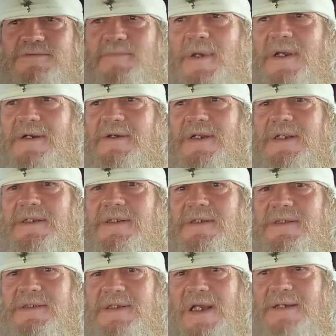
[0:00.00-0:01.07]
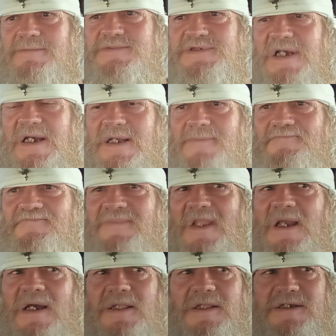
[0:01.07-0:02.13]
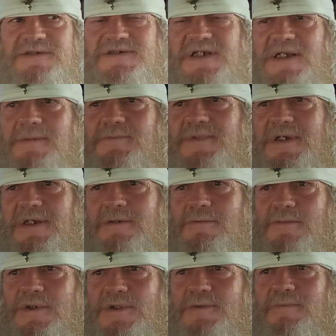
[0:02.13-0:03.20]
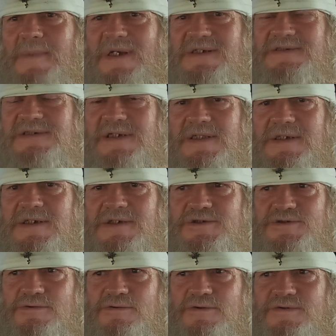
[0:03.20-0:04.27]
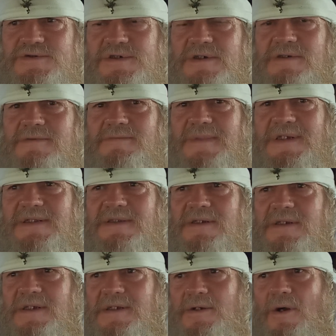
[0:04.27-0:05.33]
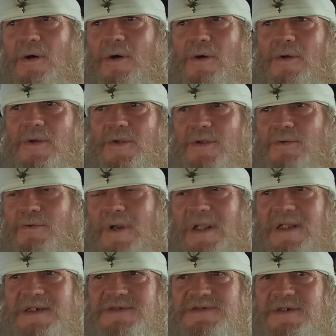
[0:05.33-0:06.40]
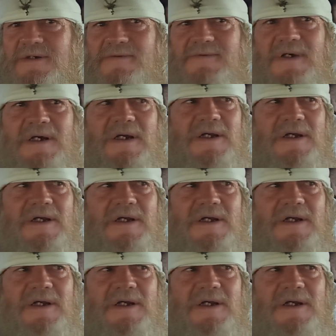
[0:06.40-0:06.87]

was buried type site. The same thing was basically Jerusalem and all the relics of,